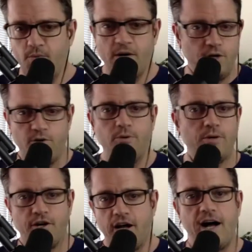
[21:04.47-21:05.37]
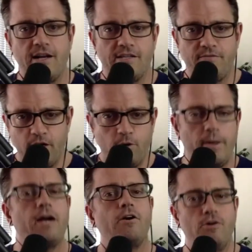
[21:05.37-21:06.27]
whether you knew it or not, to feel
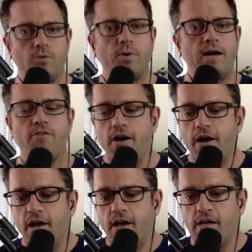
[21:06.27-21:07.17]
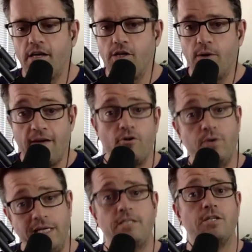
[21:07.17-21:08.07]
better or whatever, you have no
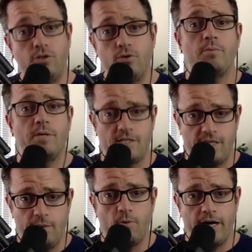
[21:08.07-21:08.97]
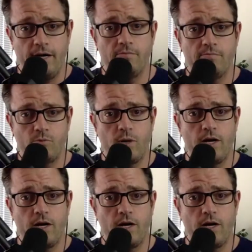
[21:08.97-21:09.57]
need to do them in the same way quite